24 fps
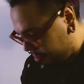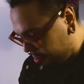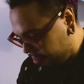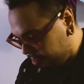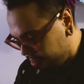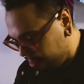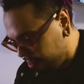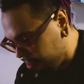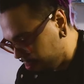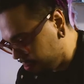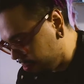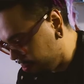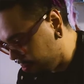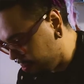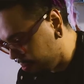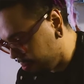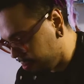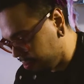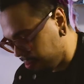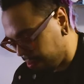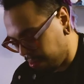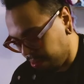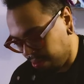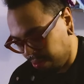
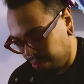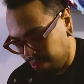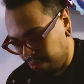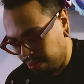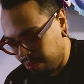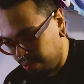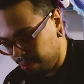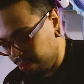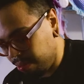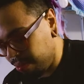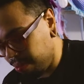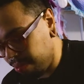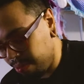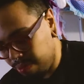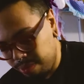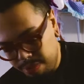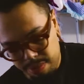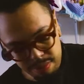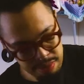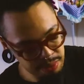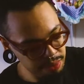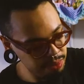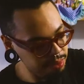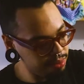
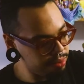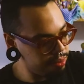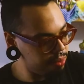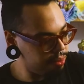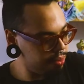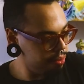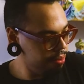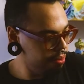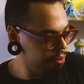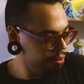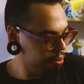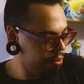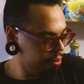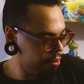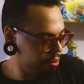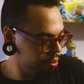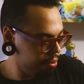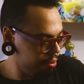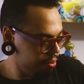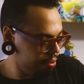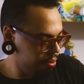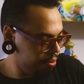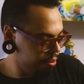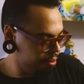
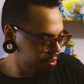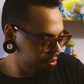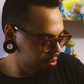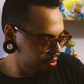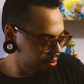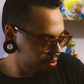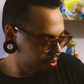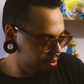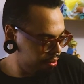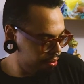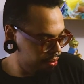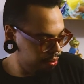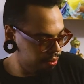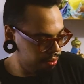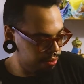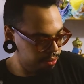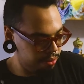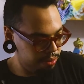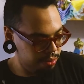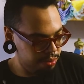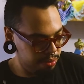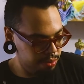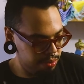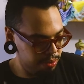
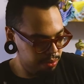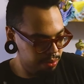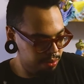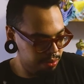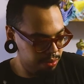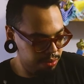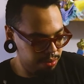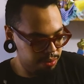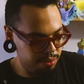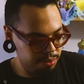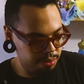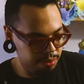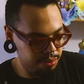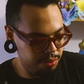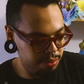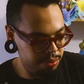Nothing is said.